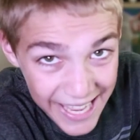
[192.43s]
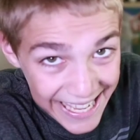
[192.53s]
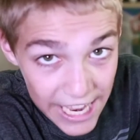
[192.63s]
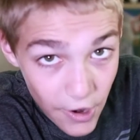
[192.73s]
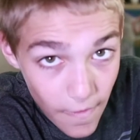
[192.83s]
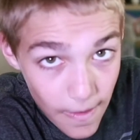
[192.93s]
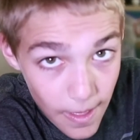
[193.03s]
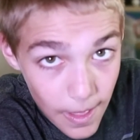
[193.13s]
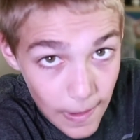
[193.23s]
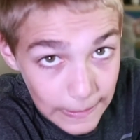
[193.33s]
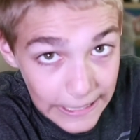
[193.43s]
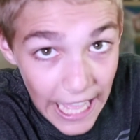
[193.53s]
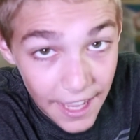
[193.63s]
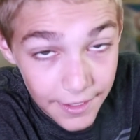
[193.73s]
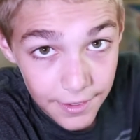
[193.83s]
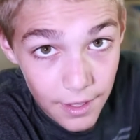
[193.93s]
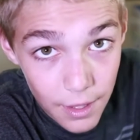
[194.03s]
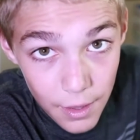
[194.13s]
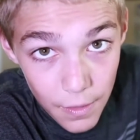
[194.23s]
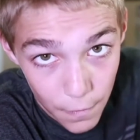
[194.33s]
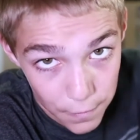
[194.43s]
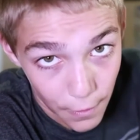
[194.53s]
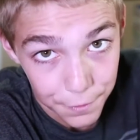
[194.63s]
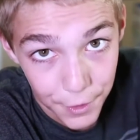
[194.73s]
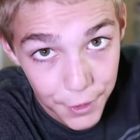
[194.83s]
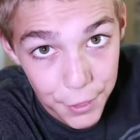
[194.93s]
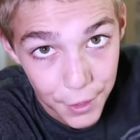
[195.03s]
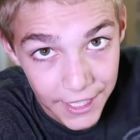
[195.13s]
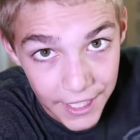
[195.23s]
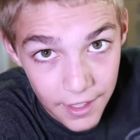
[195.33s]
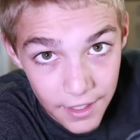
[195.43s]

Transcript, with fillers: Here lies the third thing.